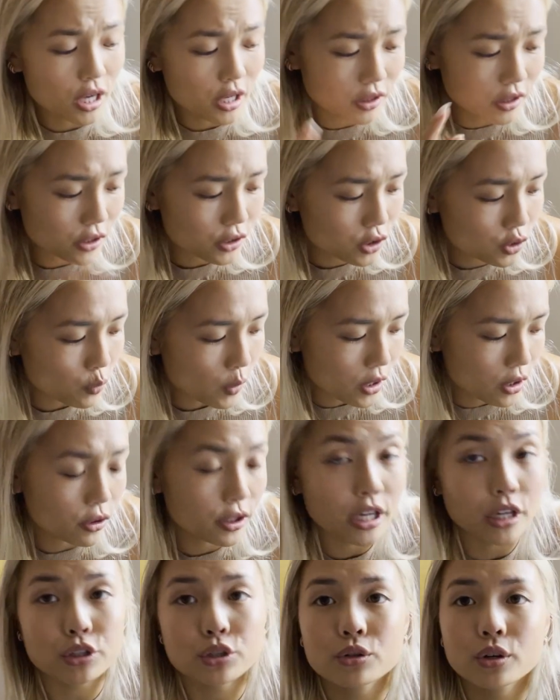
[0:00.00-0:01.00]
this sweater
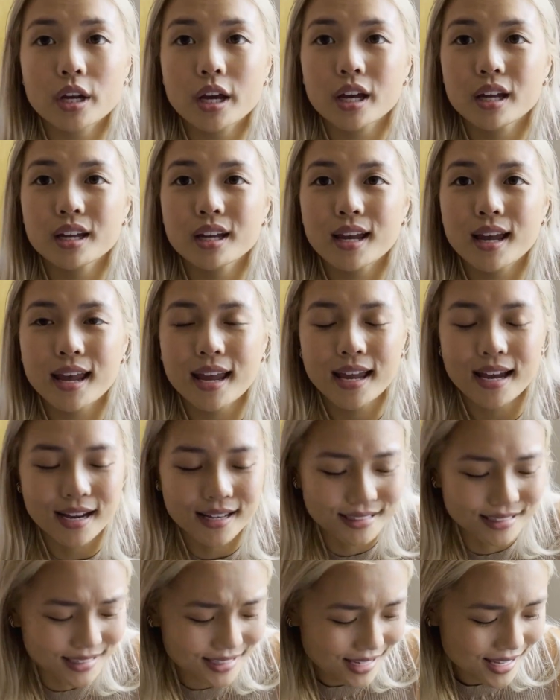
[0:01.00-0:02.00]
yesterday,
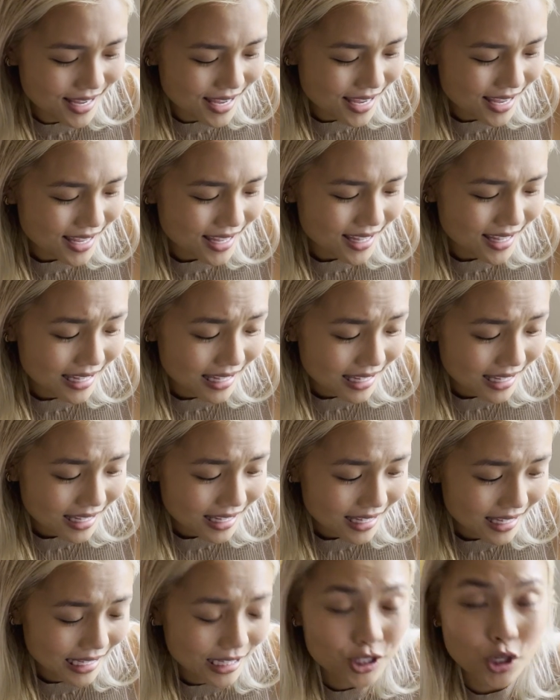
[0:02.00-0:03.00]
and
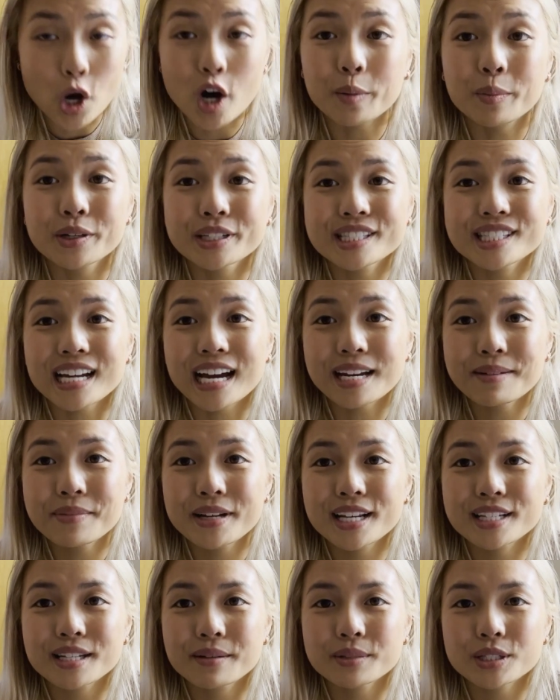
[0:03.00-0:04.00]
it's almost done
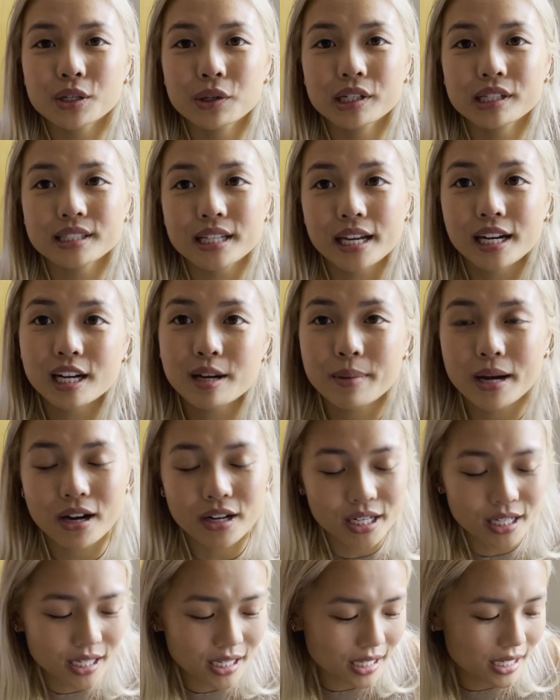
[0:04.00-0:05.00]
because I'm so excited about
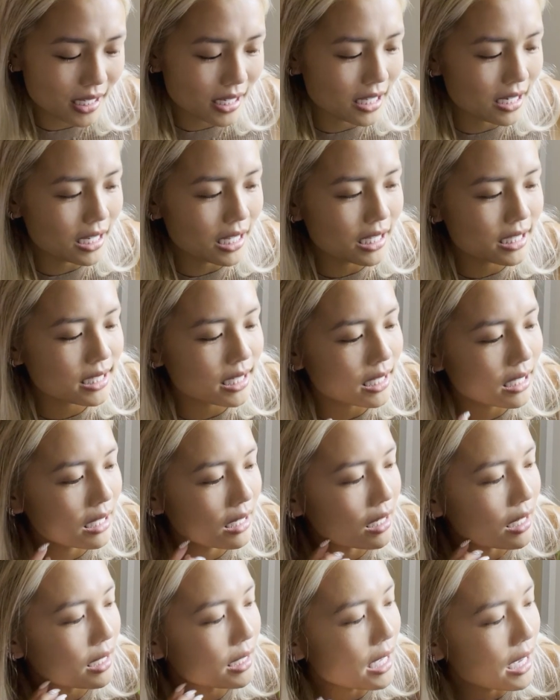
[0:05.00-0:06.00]
it. And it's in
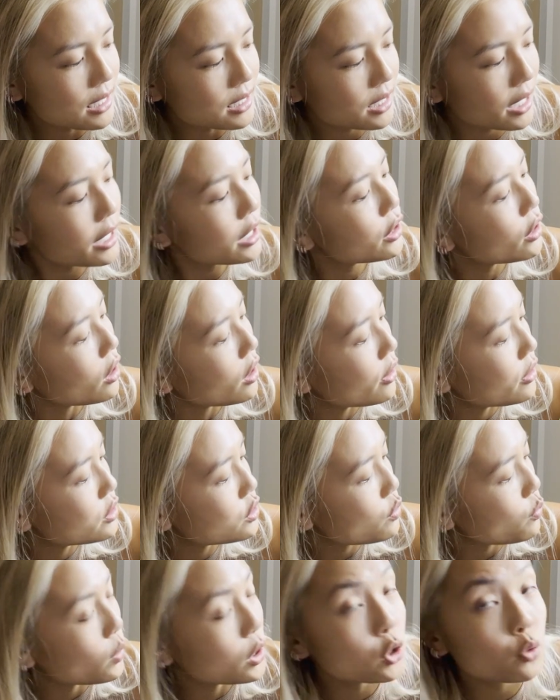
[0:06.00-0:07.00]
Cascade Yarns
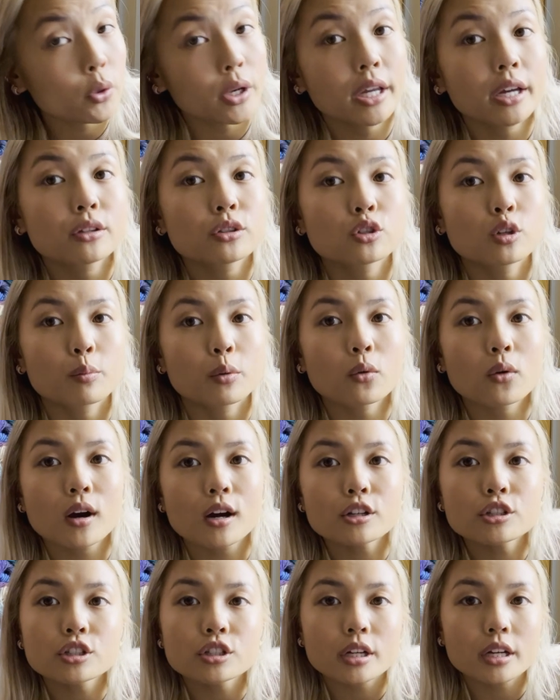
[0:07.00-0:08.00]
128
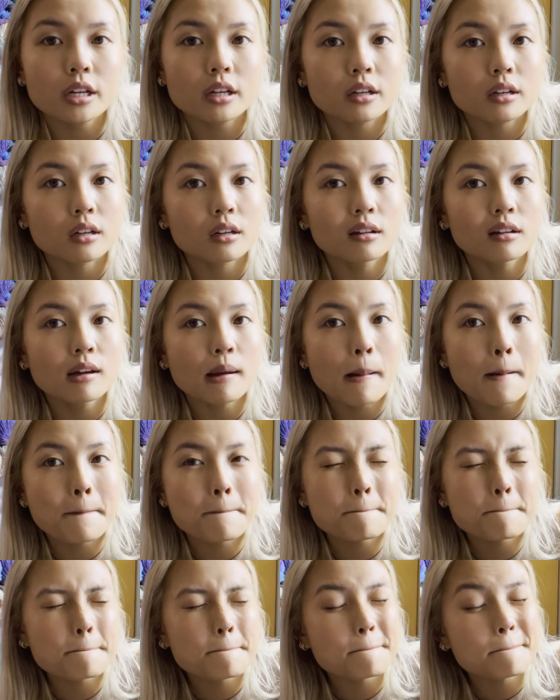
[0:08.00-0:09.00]
Superwash in
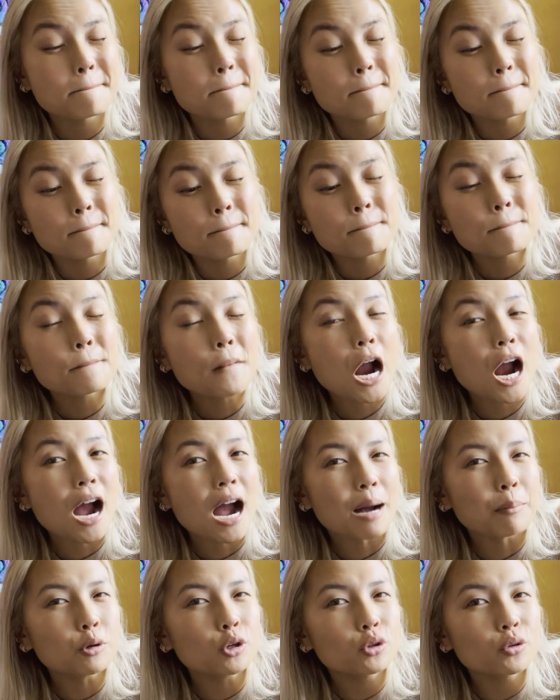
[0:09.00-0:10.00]

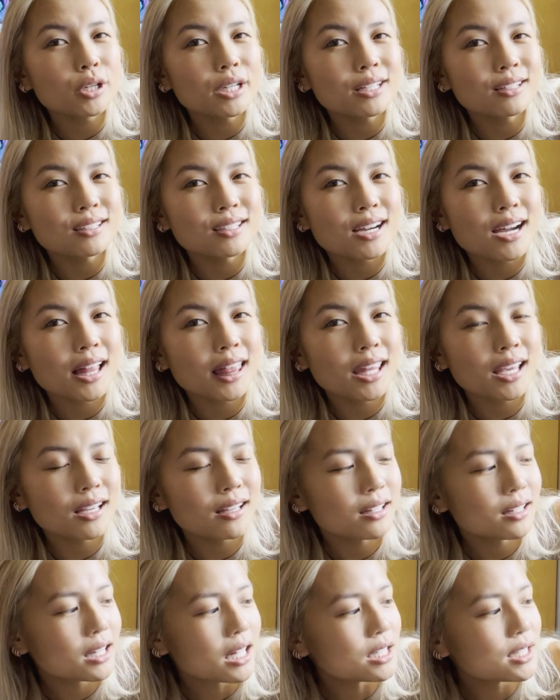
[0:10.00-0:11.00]
apple green, I think
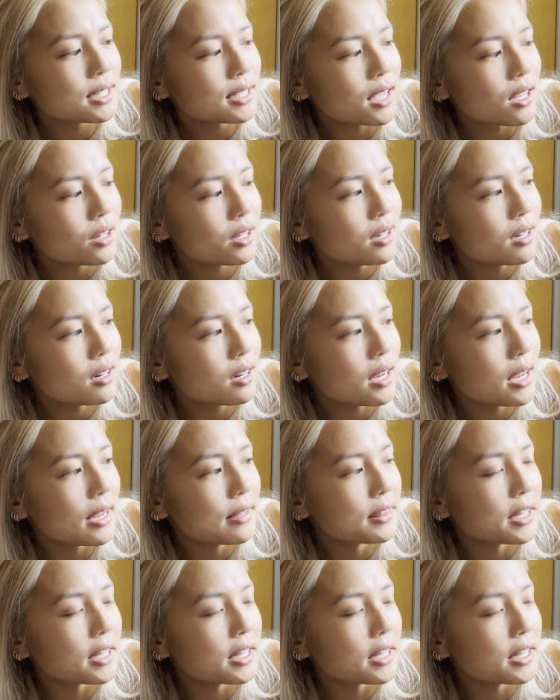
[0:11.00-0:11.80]
that's the color. And they